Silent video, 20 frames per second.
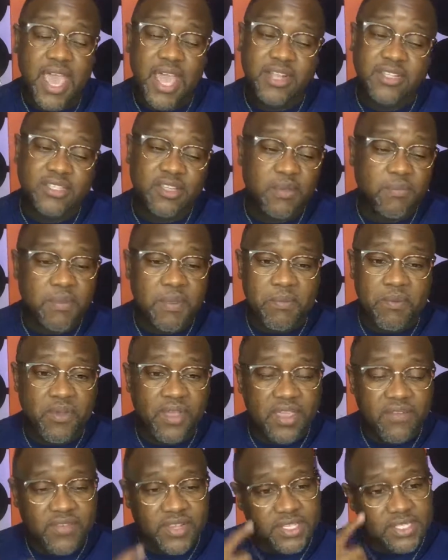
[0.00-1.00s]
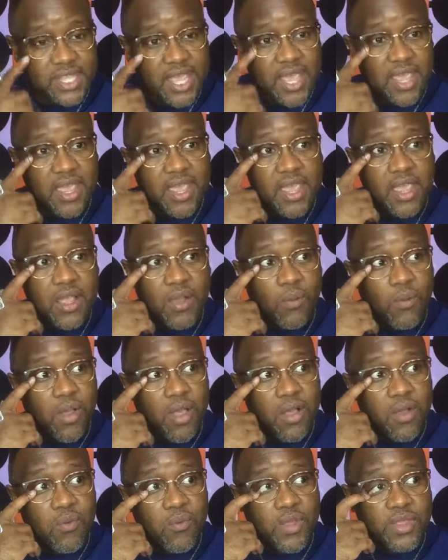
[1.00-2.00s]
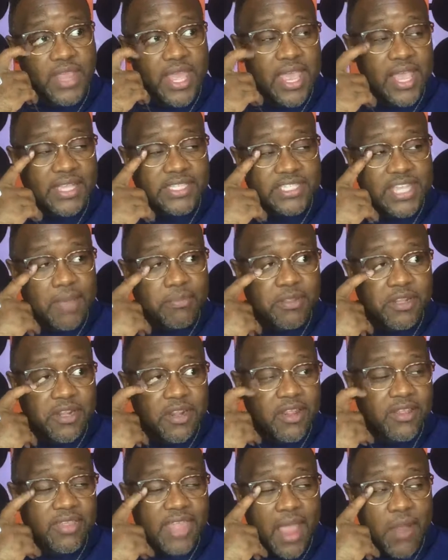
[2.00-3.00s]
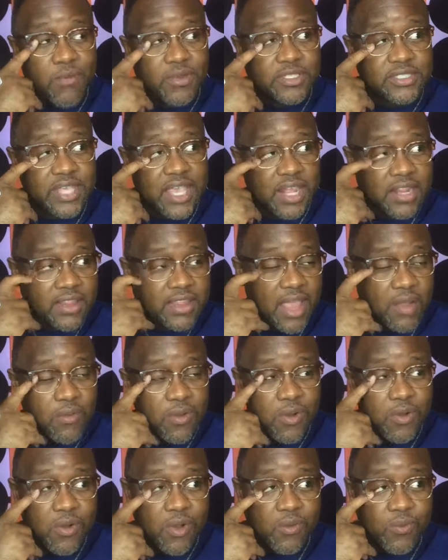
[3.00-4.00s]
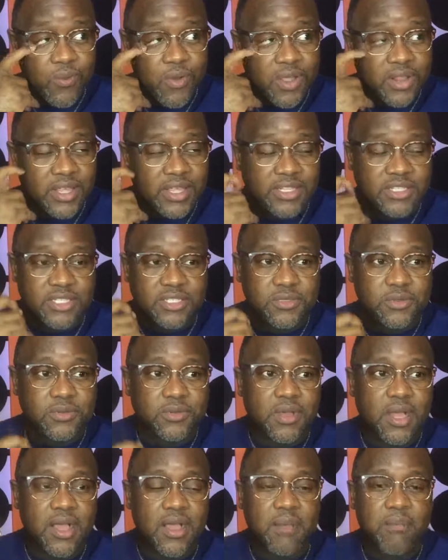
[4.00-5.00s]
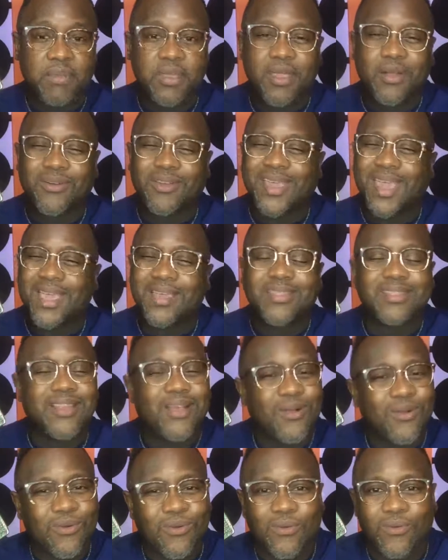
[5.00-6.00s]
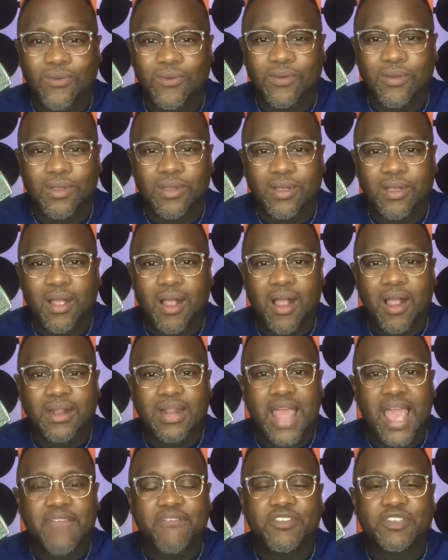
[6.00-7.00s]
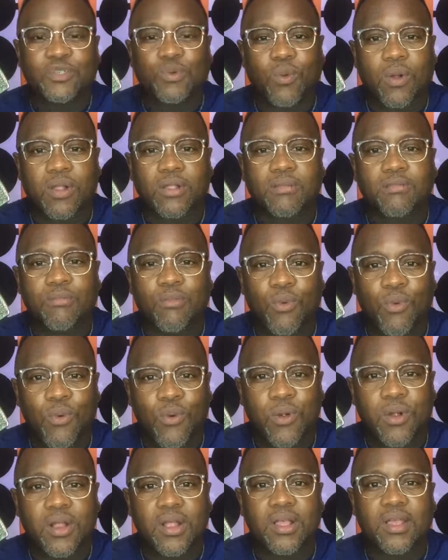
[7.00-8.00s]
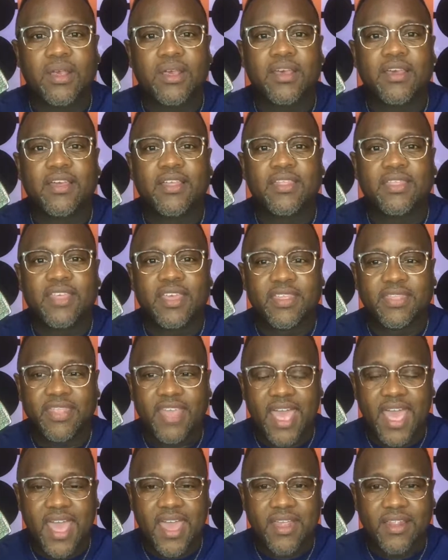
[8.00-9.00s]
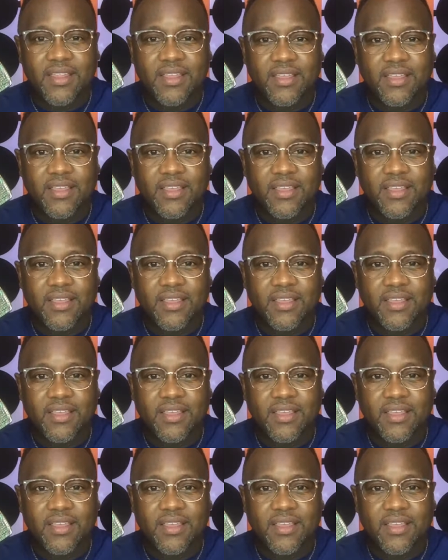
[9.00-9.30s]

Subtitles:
And some people even say, well, when they accepted it, they were saying that they were willing to be okay. No, our life is worth more than that.